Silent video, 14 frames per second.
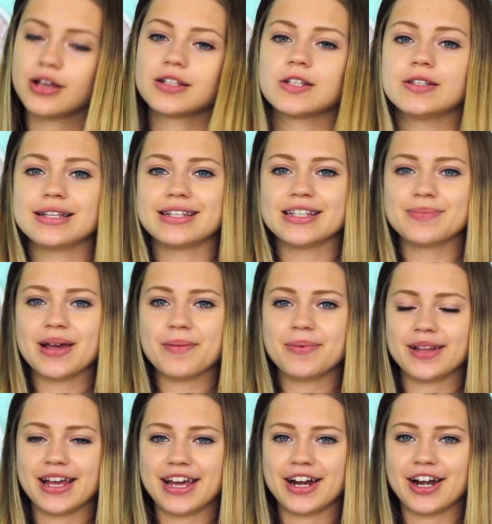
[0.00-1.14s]
So this is my
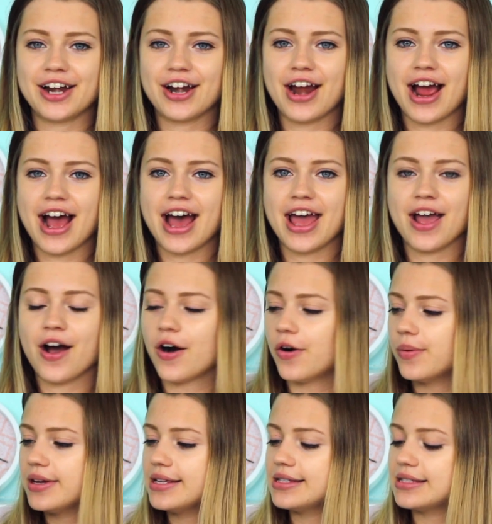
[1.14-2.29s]
planner. I
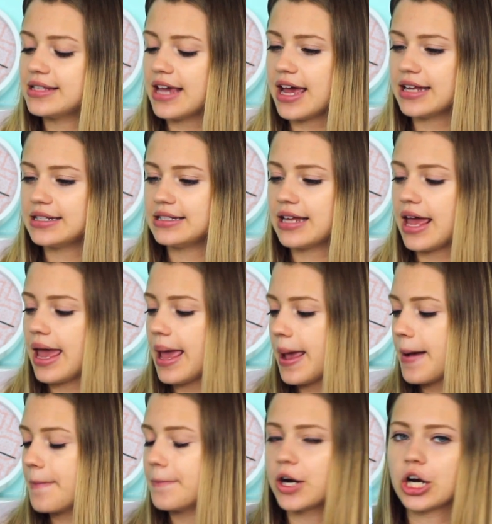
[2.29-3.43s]
always get
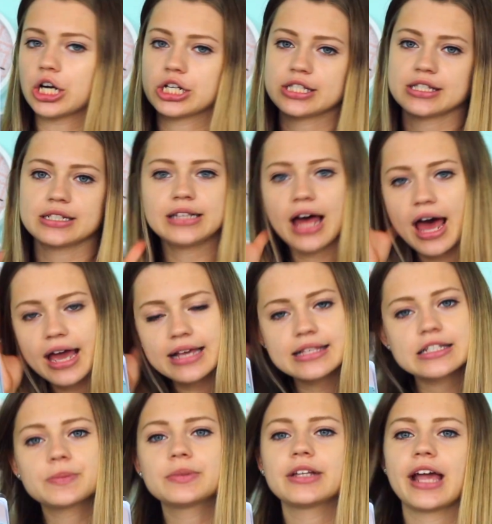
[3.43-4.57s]
a
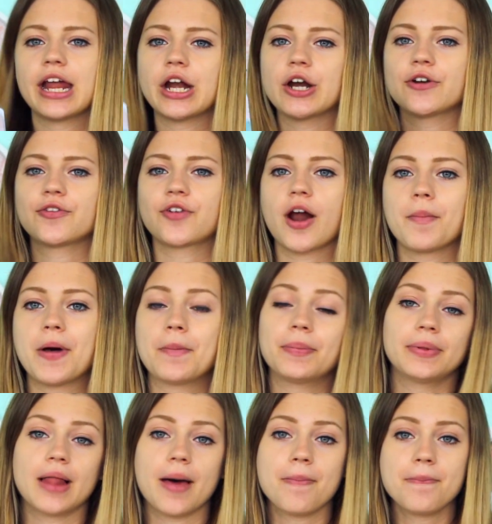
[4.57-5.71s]
personalized planner from
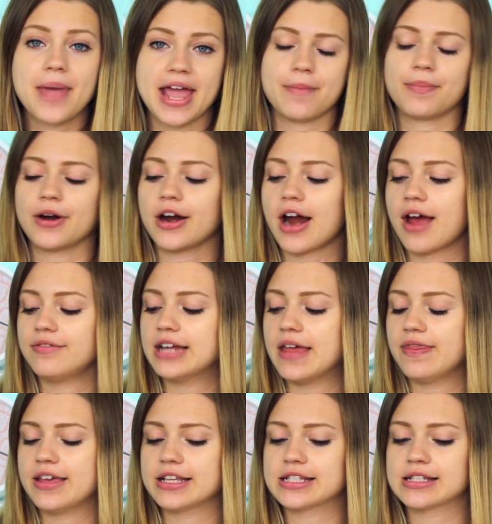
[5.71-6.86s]
Plum Paper. I've
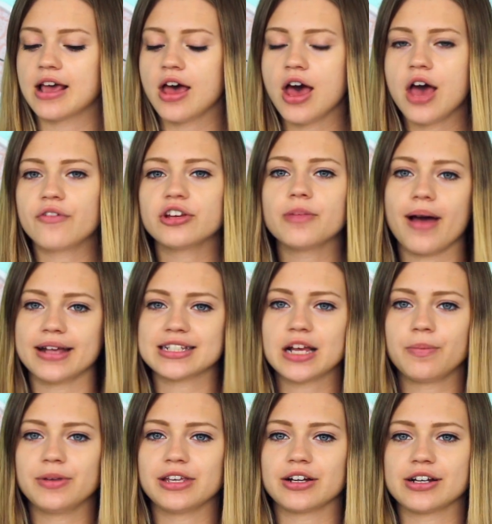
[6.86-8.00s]
done this for the past
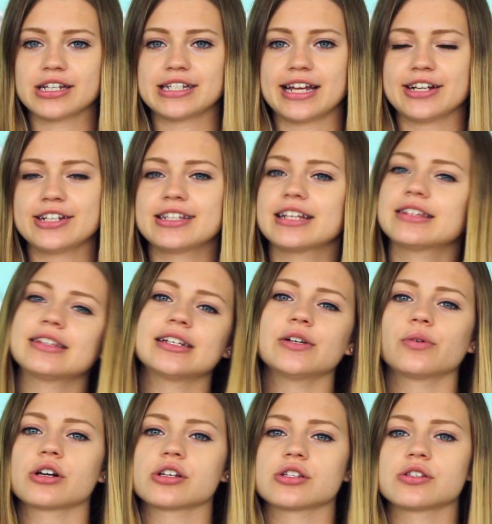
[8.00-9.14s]
couple years, and I just think that it
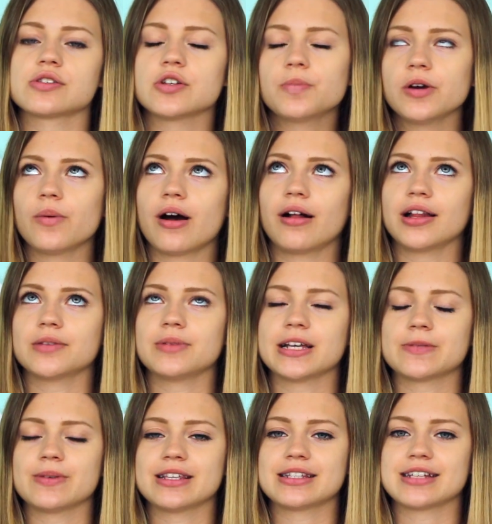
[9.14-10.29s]
works super well. It
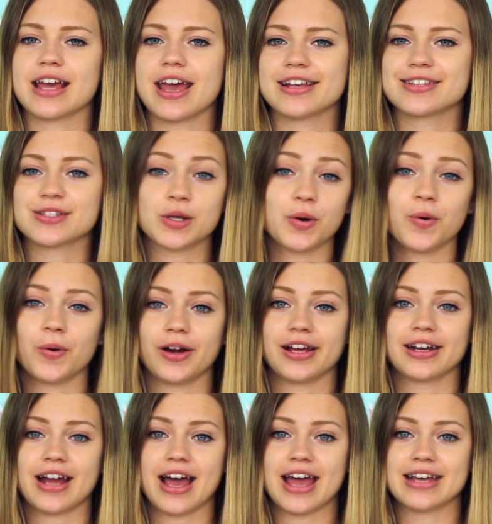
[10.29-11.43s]
makes me stay so
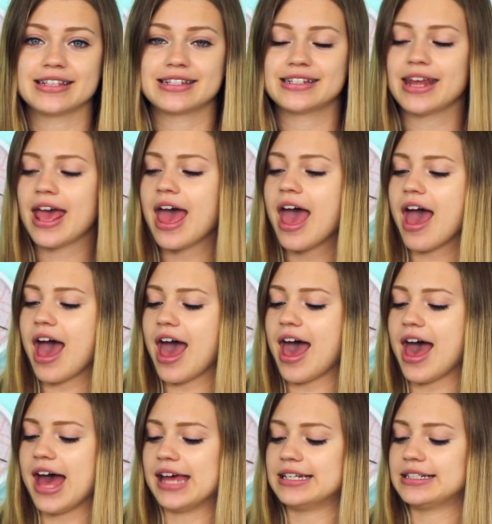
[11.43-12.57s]
organized,
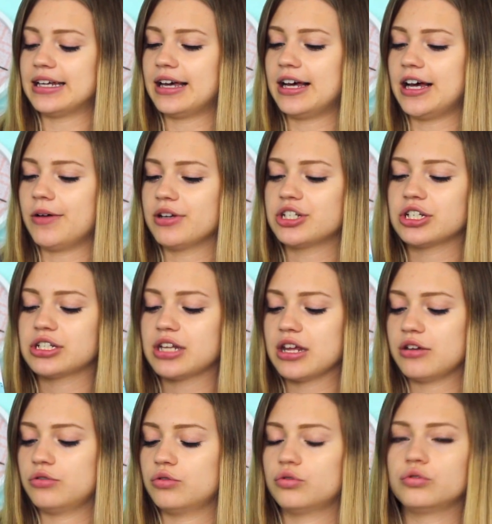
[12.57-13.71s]
and it's just
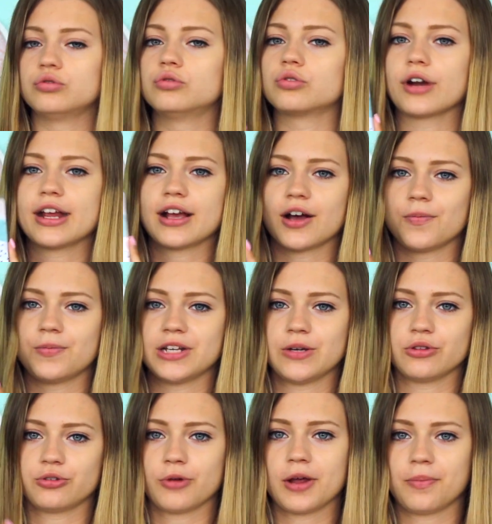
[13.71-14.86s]
a great company
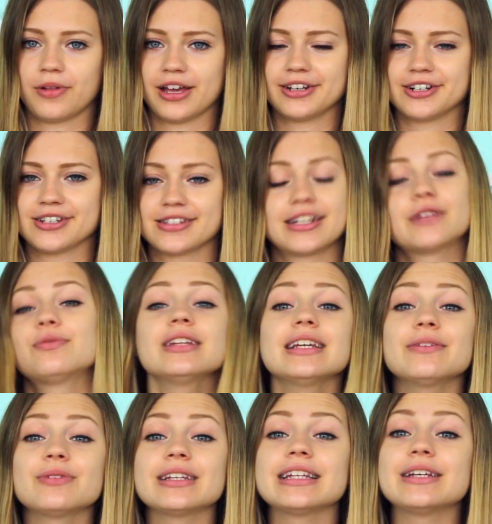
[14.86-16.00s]
with great planners, and I
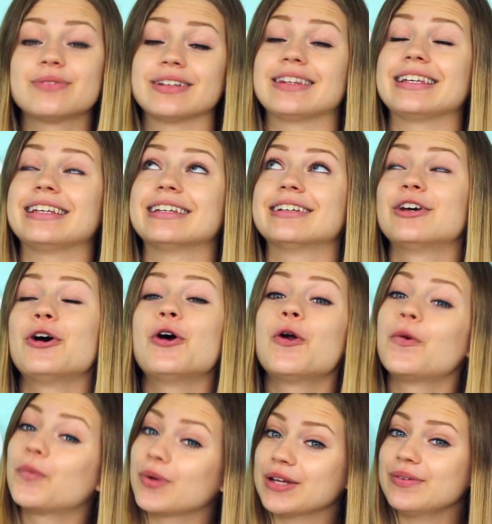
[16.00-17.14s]
really
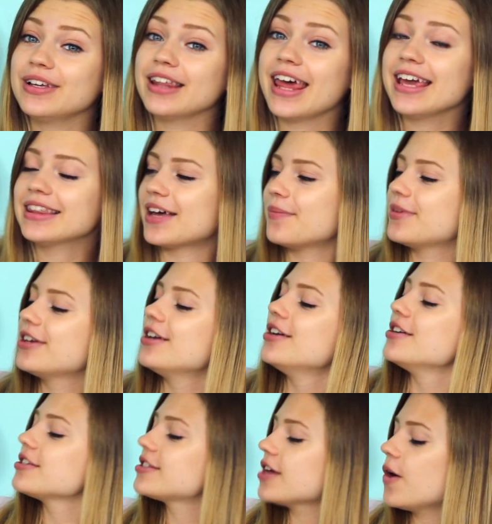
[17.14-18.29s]
like them.
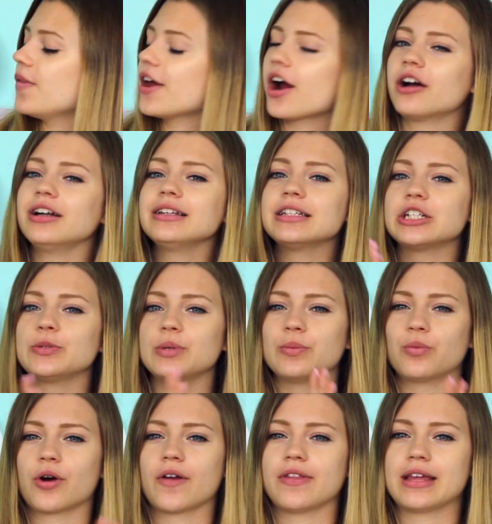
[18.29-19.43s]
So they are a little
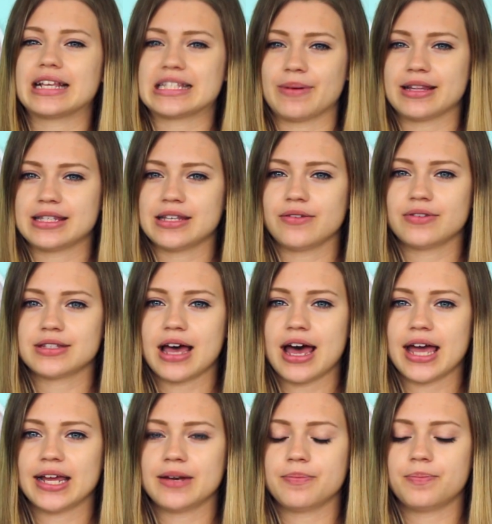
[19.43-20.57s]
bit more on the expensive
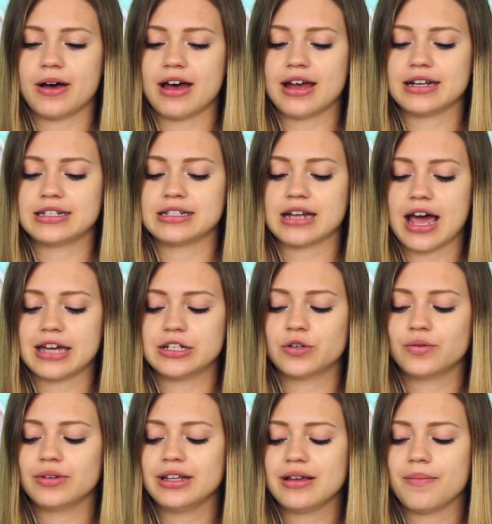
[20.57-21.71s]
side, but I don't
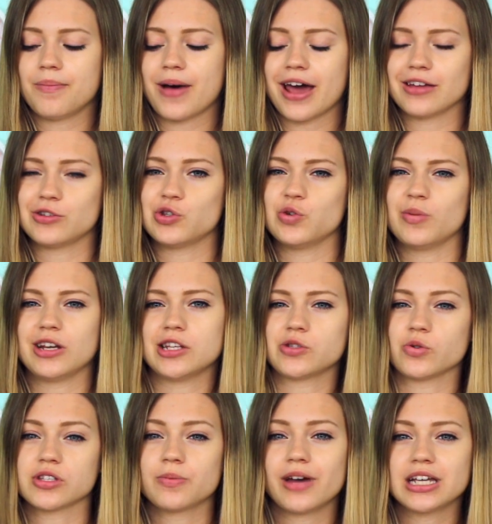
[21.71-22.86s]
really buy too many
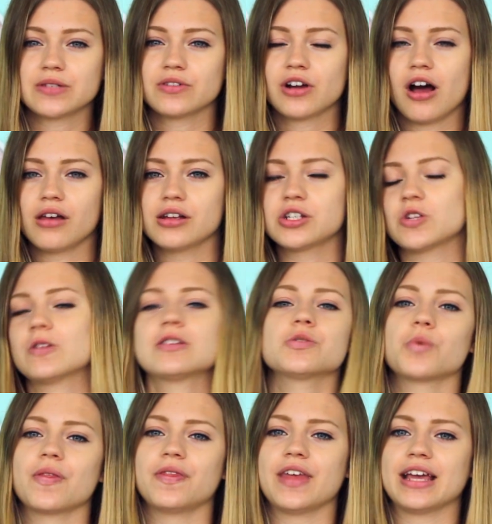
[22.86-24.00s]
school supplies for college, so this is
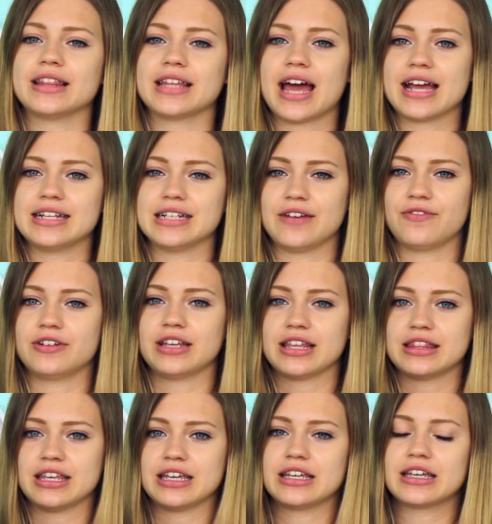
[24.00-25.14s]
one thing that I definitely
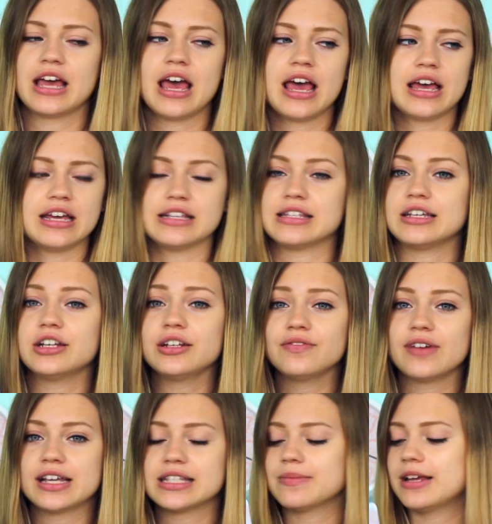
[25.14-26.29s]
think is a good
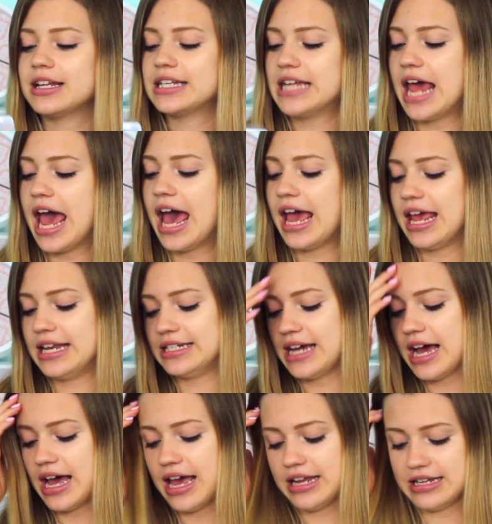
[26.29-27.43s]
investment, and
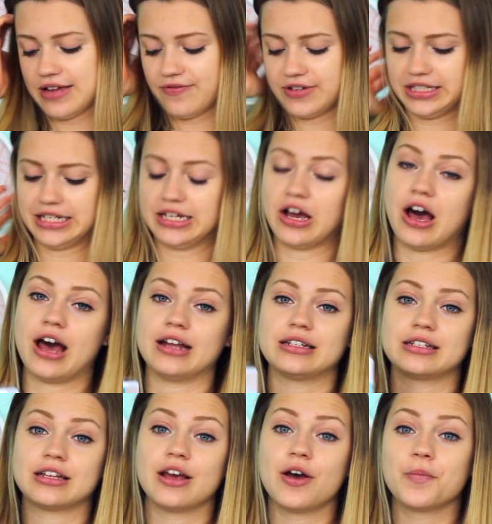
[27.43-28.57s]
I definitely
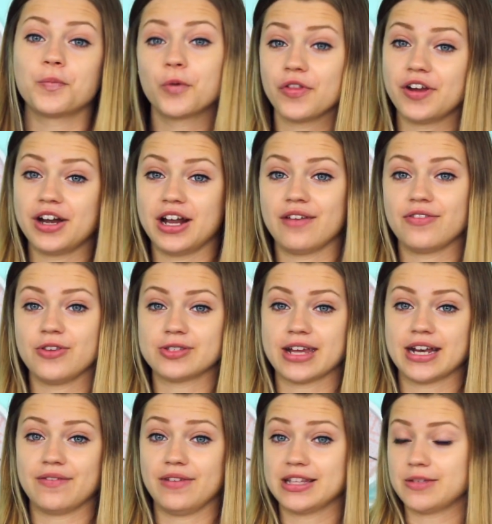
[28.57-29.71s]
got more than enough use
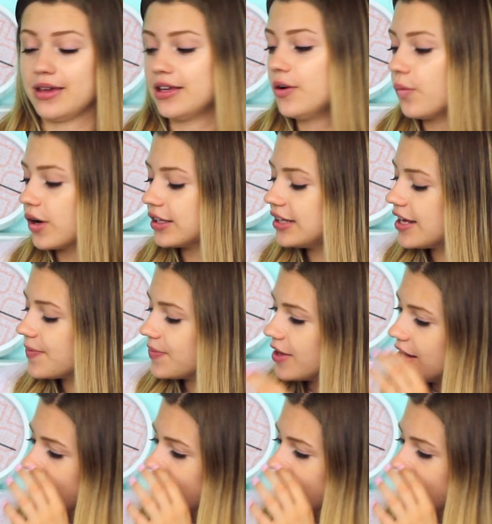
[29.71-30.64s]
out of it to make it worth it.